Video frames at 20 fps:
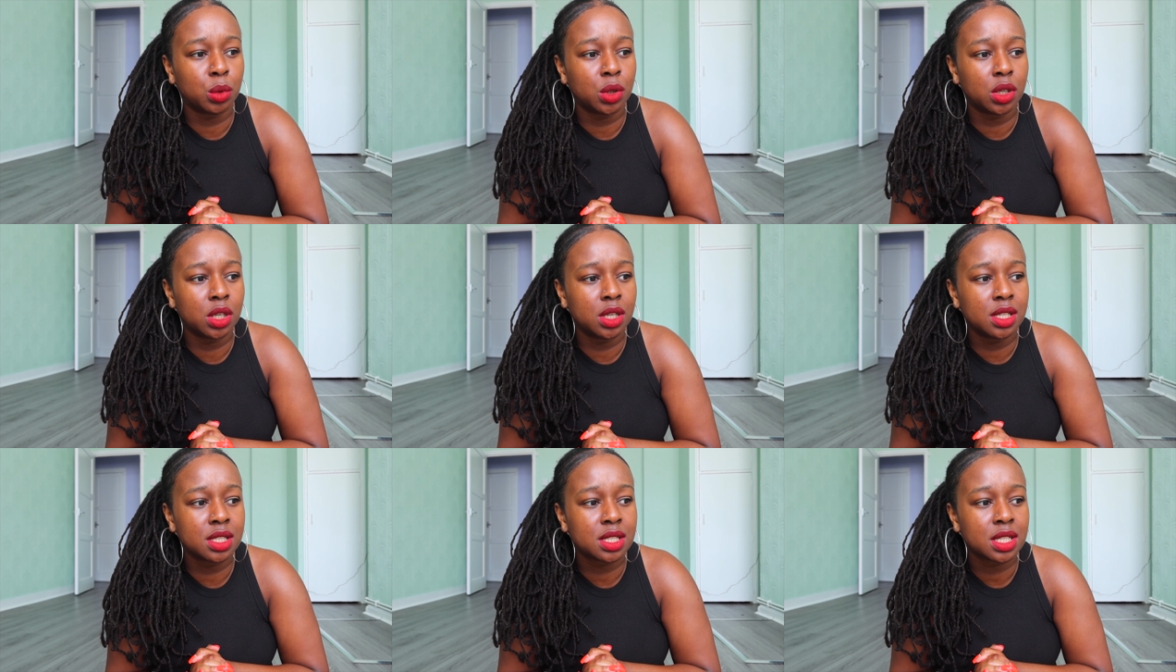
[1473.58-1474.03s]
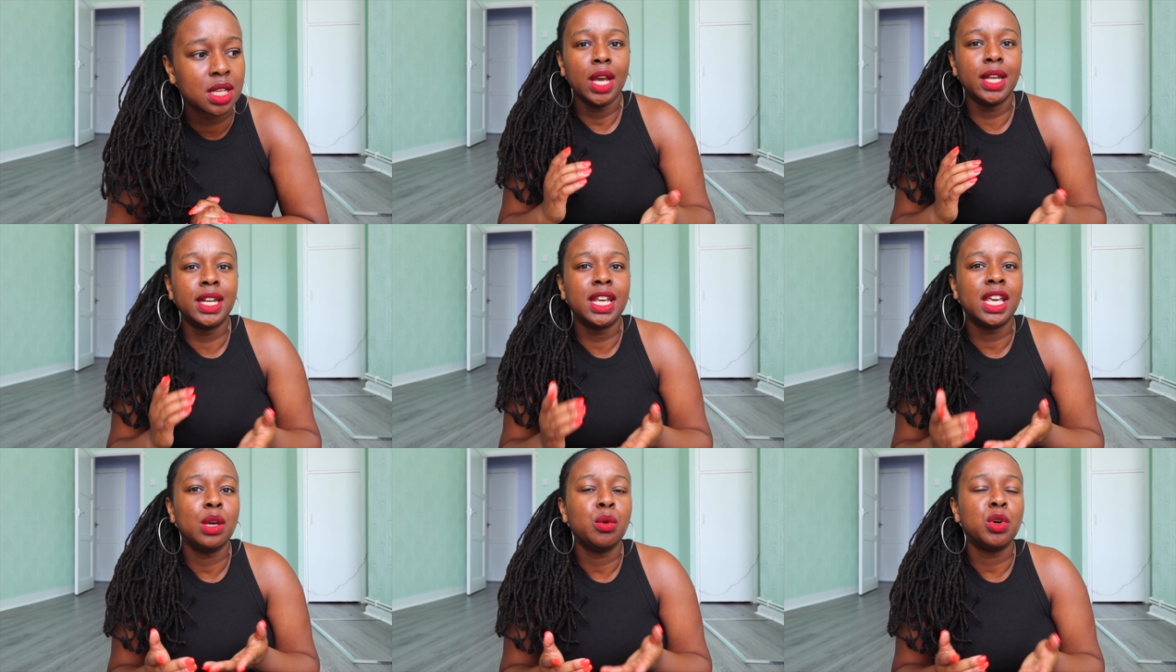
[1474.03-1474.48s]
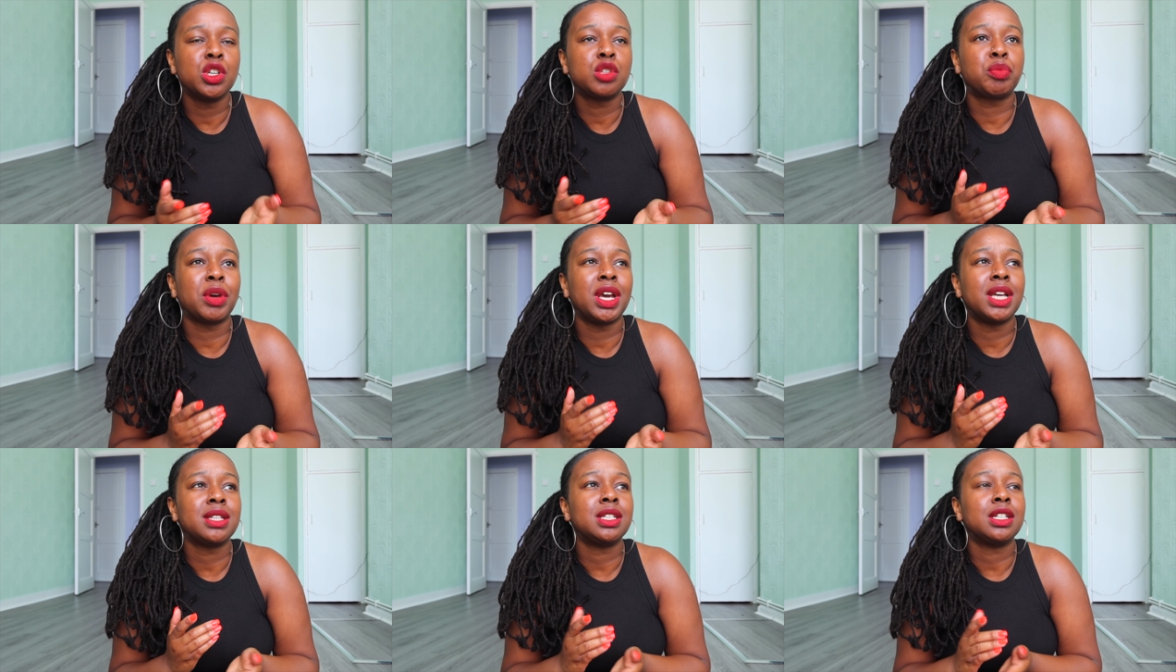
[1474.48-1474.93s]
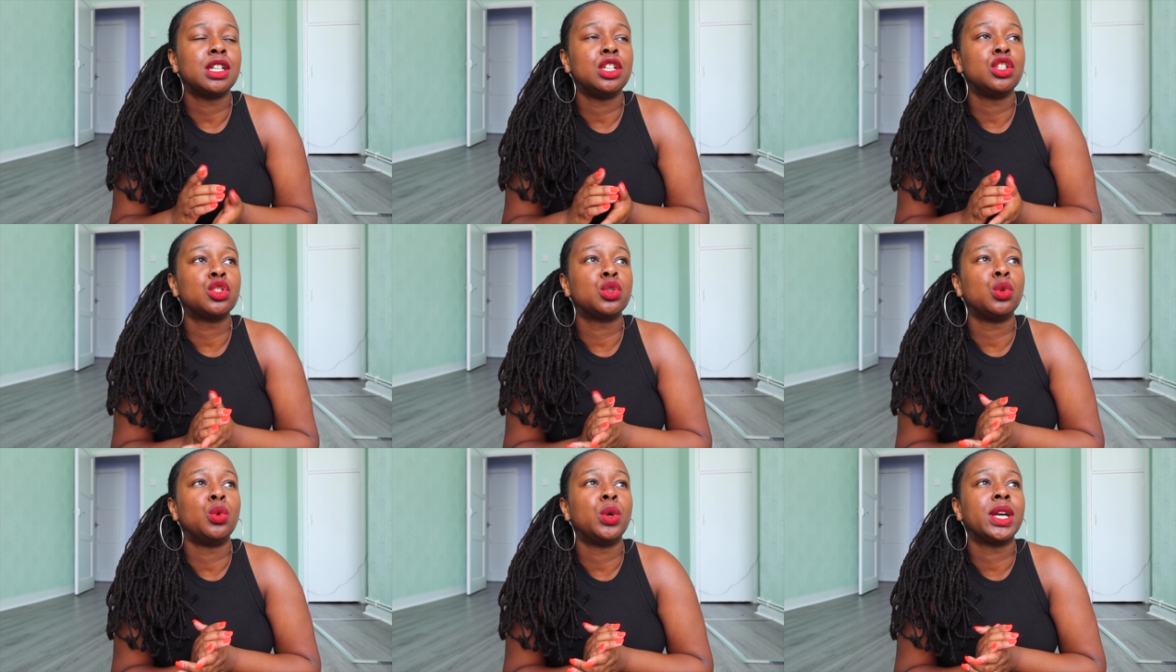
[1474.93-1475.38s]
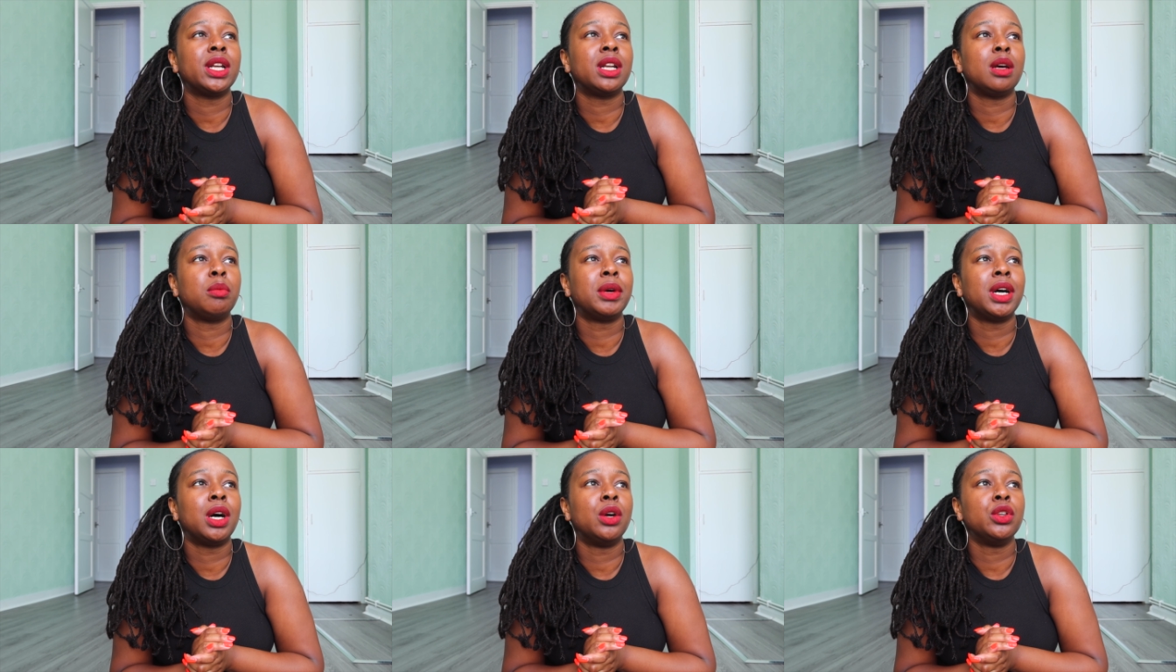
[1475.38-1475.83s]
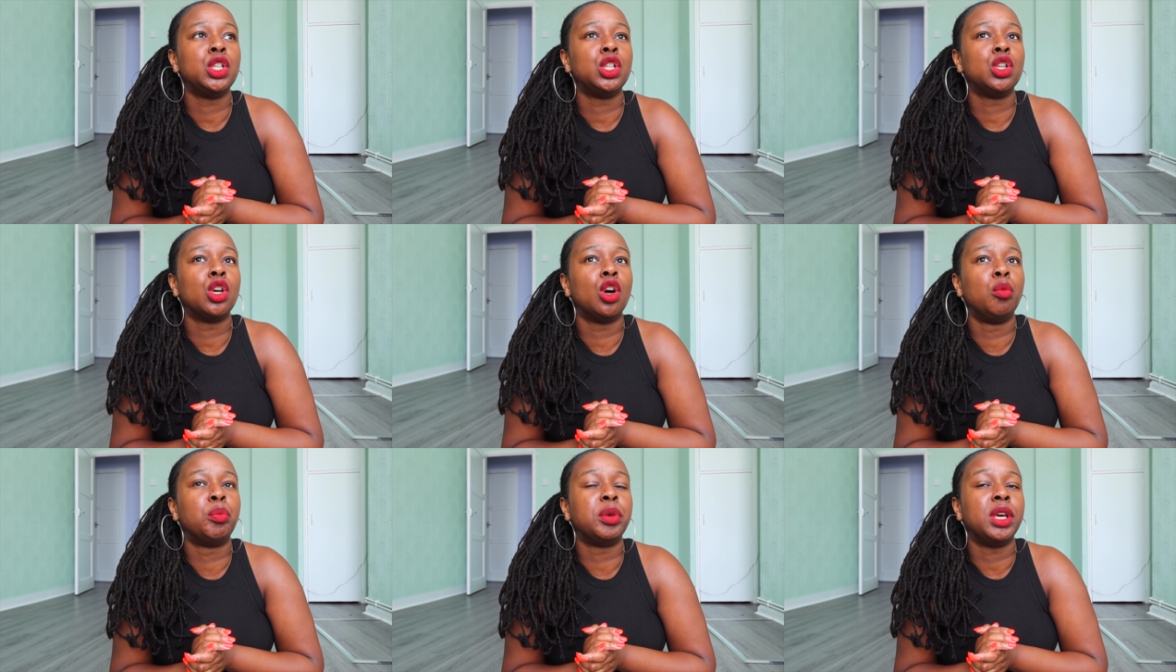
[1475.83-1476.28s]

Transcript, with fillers: was, and he was basically talking about, you know,